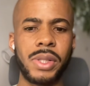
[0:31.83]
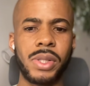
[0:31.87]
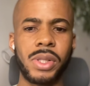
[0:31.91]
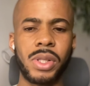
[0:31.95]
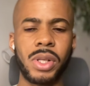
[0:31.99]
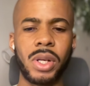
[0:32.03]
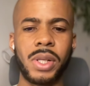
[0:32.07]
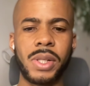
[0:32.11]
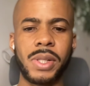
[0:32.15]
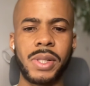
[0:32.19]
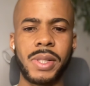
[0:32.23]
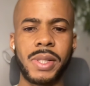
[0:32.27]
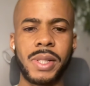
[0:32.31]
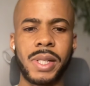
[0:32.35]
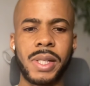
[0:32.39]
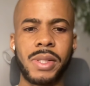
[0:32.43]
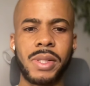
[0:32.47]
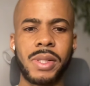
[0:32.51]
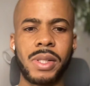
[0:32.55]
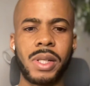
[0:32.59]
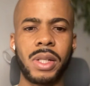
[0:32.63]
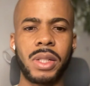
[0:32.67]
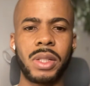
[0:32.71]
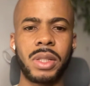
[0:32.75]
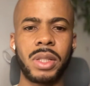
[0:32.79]

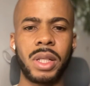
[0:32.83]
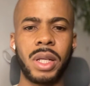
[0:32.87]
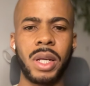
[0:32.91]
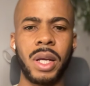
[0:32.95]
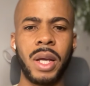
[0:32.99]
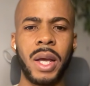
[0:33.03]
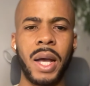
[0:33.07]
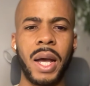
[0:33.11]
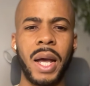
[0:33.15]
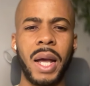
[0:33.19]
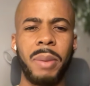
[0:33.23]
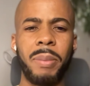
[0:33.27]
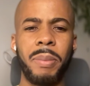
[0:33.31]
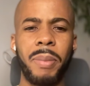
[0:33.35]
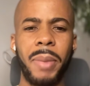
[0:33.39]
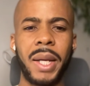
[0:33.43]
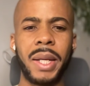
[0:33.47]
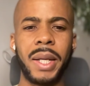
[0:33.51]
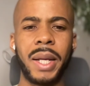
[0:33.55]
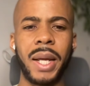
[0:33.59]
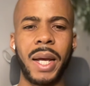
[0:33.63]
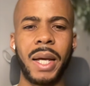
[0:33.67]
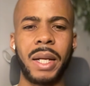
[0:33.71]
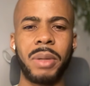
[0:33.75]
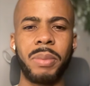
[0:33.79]
consistent and
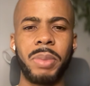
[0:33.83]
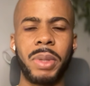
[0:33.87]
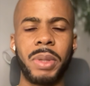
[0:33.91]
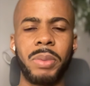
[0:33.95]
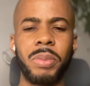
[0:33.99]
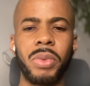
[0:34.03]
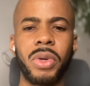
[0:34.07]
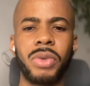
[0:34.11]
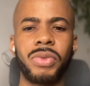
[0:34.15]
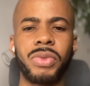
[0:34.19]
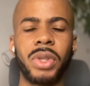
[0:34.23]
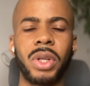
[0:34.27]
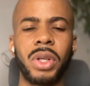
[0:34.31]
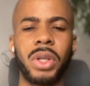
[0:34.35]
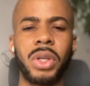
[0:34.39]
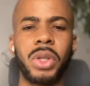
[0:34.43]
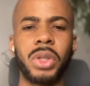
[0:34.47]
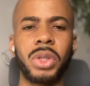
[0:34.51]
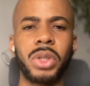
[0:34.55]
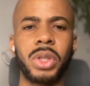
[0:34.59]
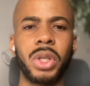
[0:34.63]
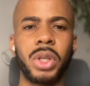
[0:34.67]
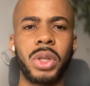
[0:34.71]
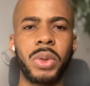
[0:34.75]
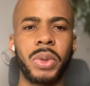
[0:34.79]
might add a bit more of the
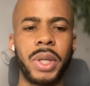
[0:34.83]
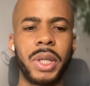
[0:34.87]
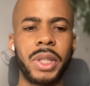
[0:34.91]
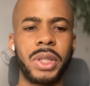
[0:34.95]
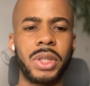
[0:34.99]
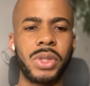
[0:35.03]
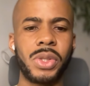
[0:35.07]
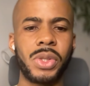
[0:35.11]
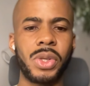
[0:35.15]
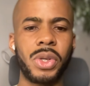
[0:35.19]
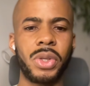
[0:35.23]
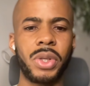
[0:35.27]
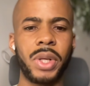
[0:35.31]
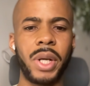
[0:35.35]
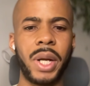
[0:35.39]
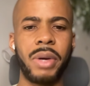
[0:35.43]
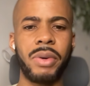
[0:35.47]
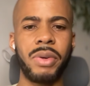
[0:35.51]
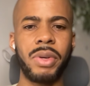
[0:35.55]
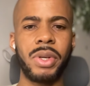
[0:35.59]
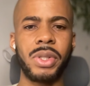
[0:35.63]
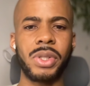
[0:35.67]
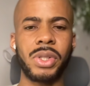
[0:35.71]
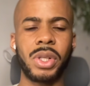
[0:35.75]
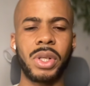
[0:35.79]
logo into certain
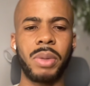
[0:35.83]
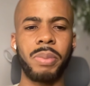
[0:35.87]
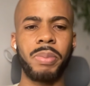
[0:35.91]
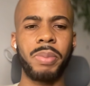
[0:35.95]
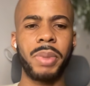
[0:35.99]
areas on the